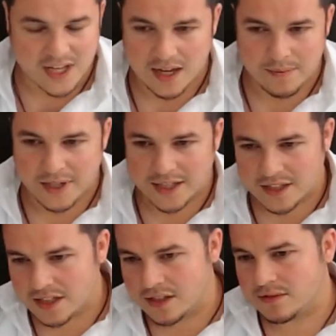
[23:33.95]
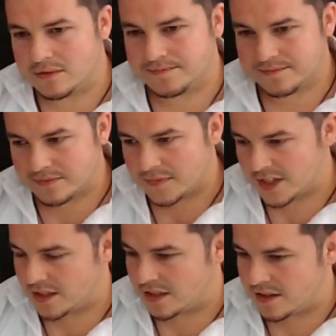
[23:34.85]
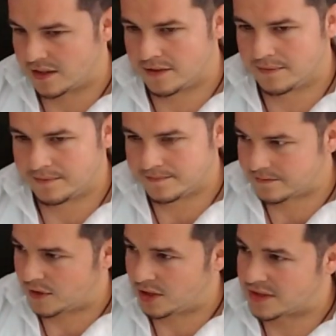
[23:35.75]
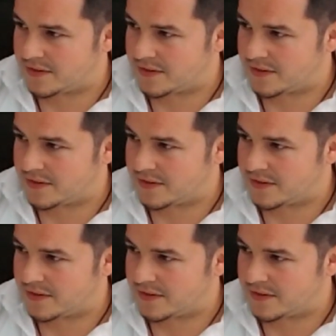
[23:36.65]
I mean, you know, most